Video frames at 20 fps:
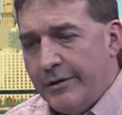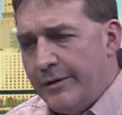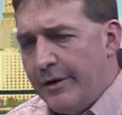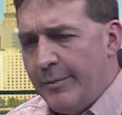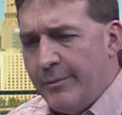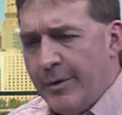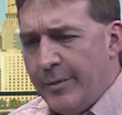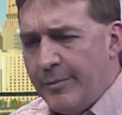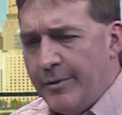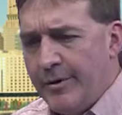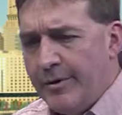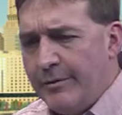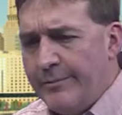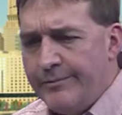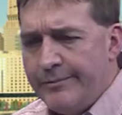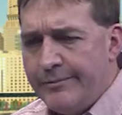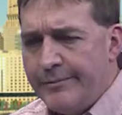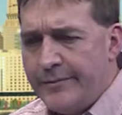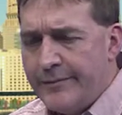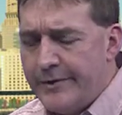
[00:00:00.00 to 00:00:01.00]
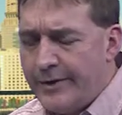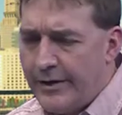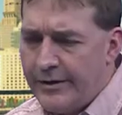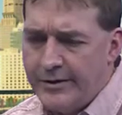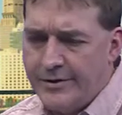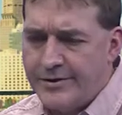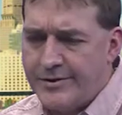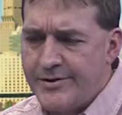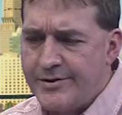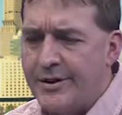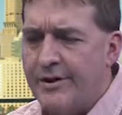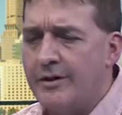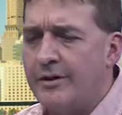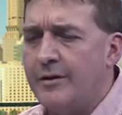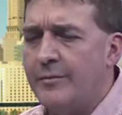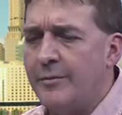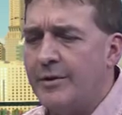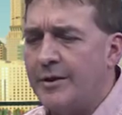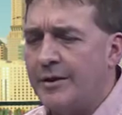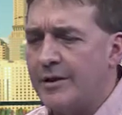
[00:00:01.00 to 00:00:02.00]
know, I remember down in
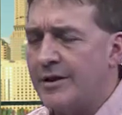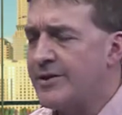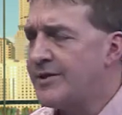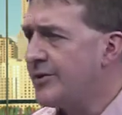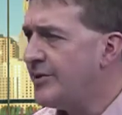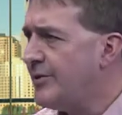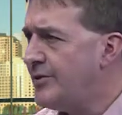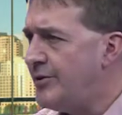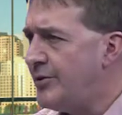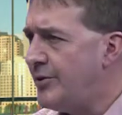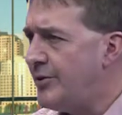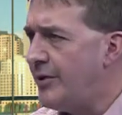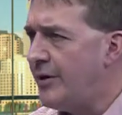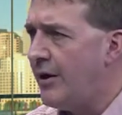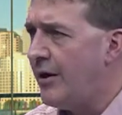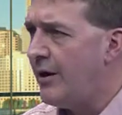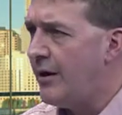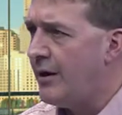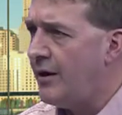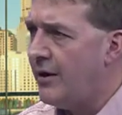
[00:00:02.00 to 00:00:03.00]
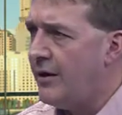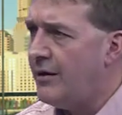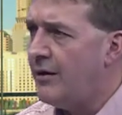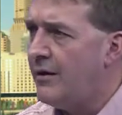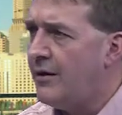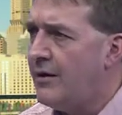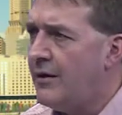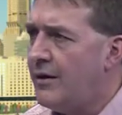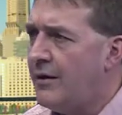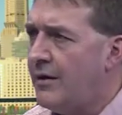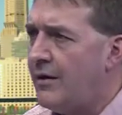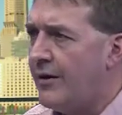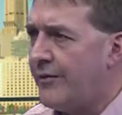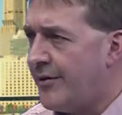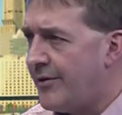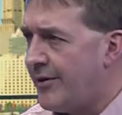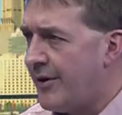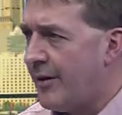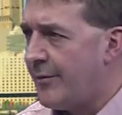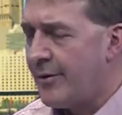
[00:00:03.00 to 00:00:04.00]
Salem at Leslie Junior High at the
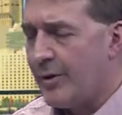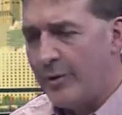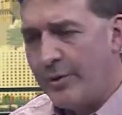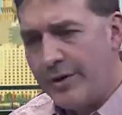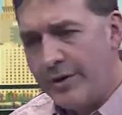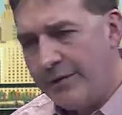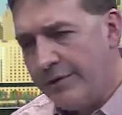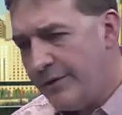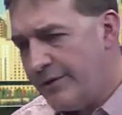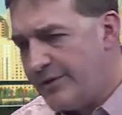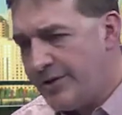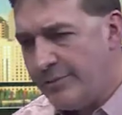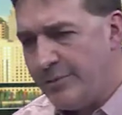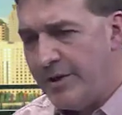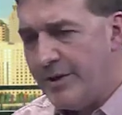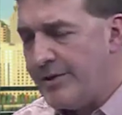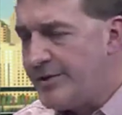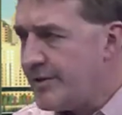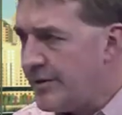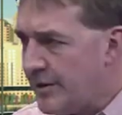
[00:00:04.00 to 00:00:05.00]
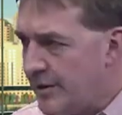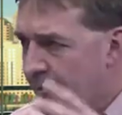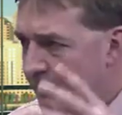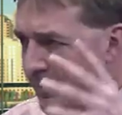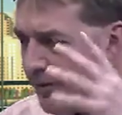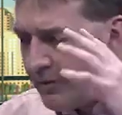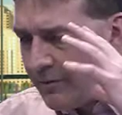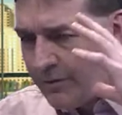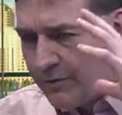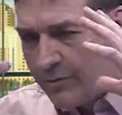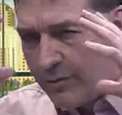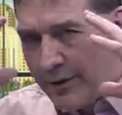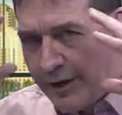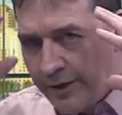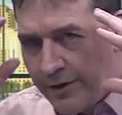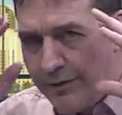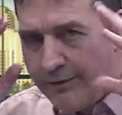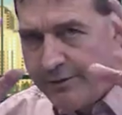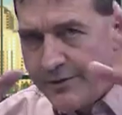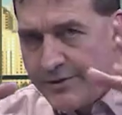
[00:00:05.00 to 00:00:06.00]
time, going into the gymnasium, and we had
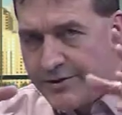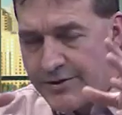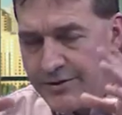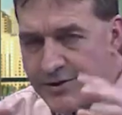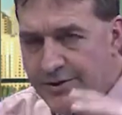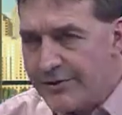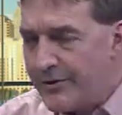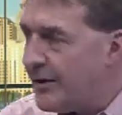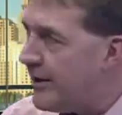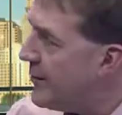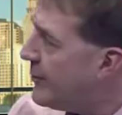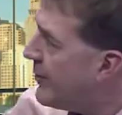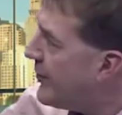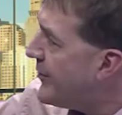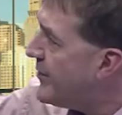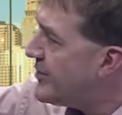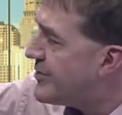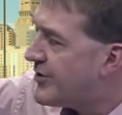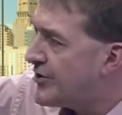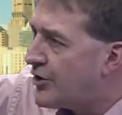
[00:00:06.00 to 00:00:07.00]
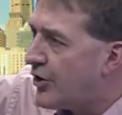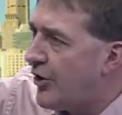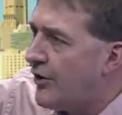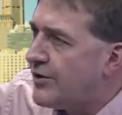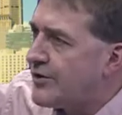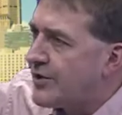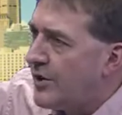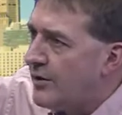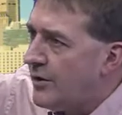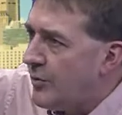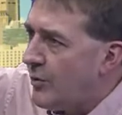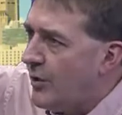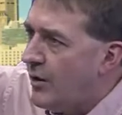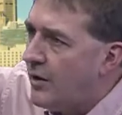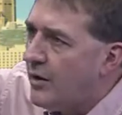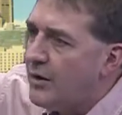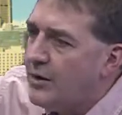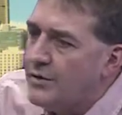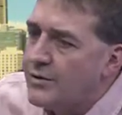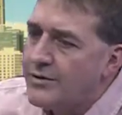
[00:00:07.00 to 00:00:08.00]
our vision screen with these charts on the
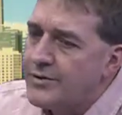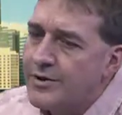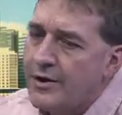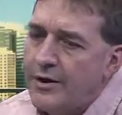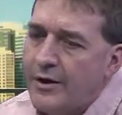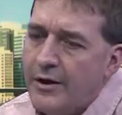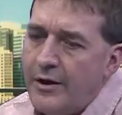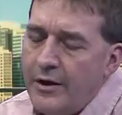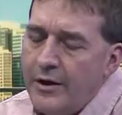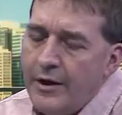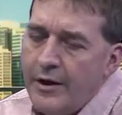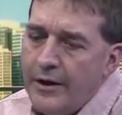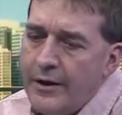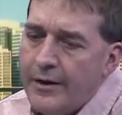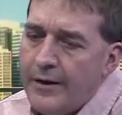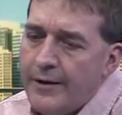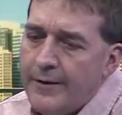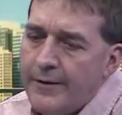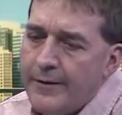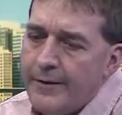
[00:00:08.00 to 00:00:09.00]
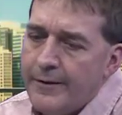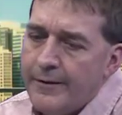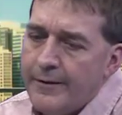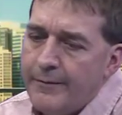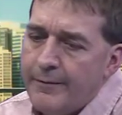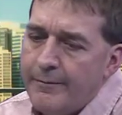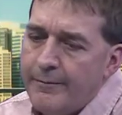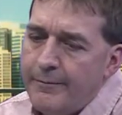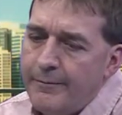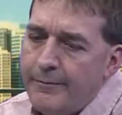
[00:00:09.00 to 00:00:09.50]
walls, and uh,